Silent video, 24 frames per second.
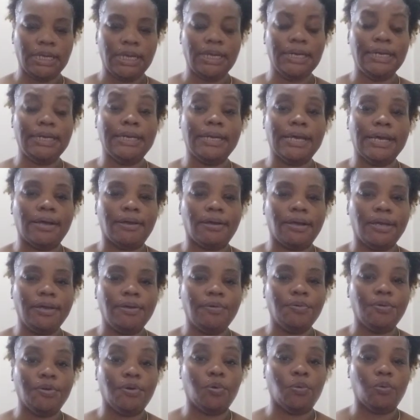now I
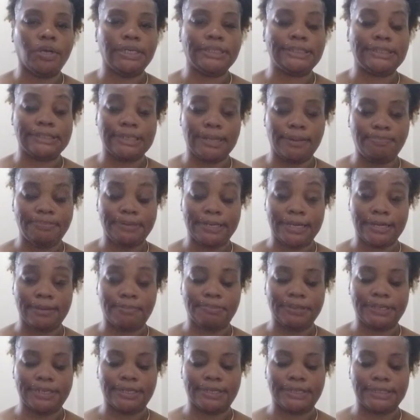don't know what it stopped at,
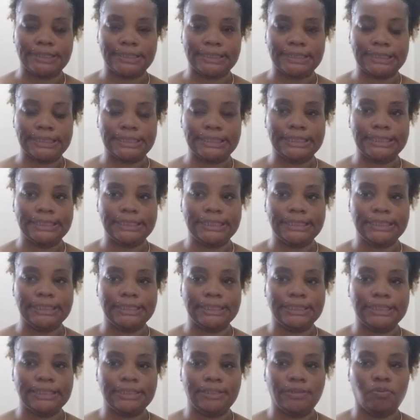because
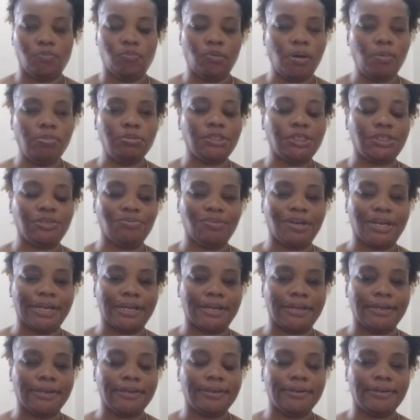why would you do
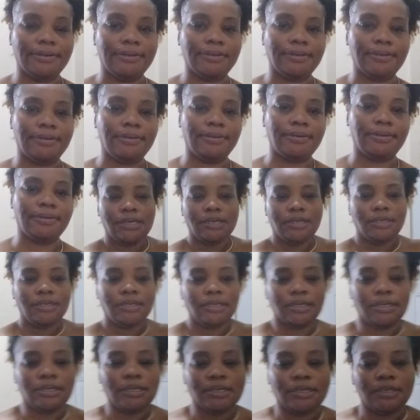that?
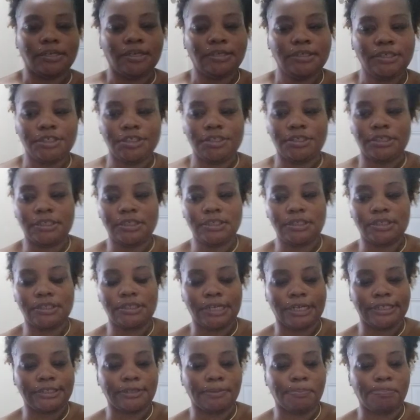And then this is
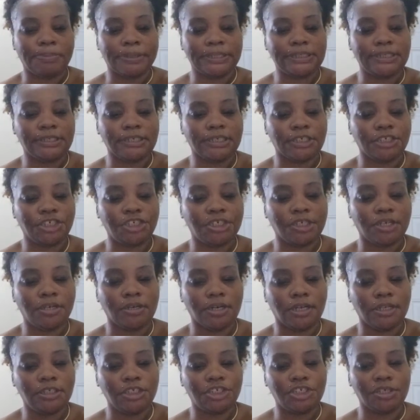like the best looking shell. The
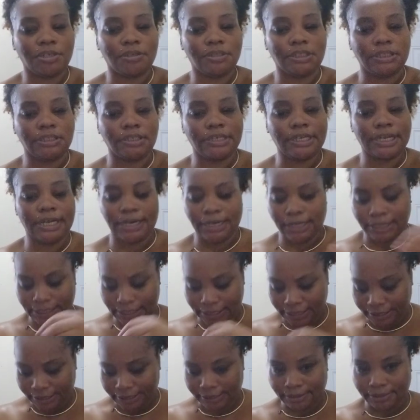other shells look kind of
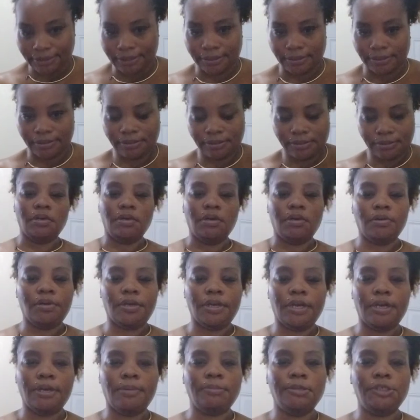like, ugh.
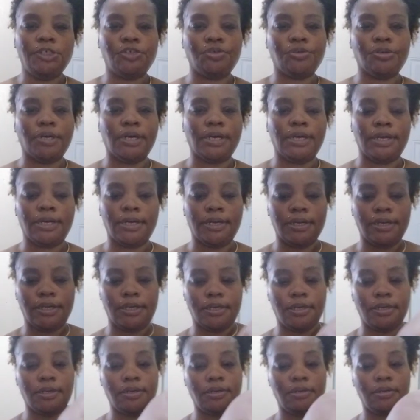Okay, I'm gonna try
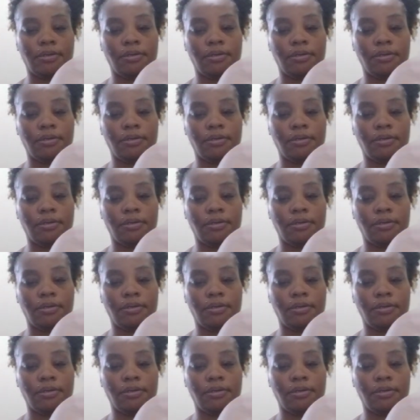it.